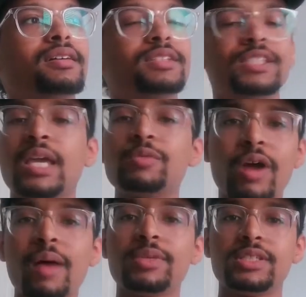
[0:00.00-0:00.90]
James
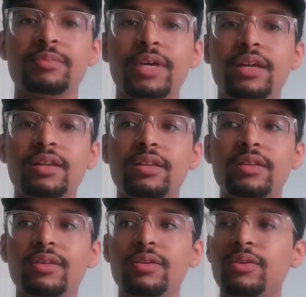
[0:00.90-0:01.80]
Robinson, man.
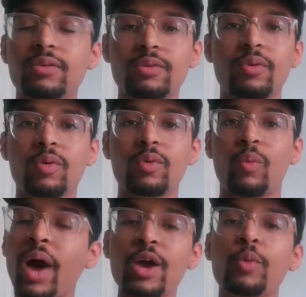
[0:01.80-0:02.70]

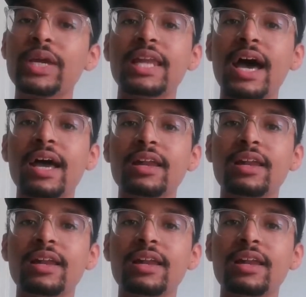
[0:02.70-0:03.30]
Why are we not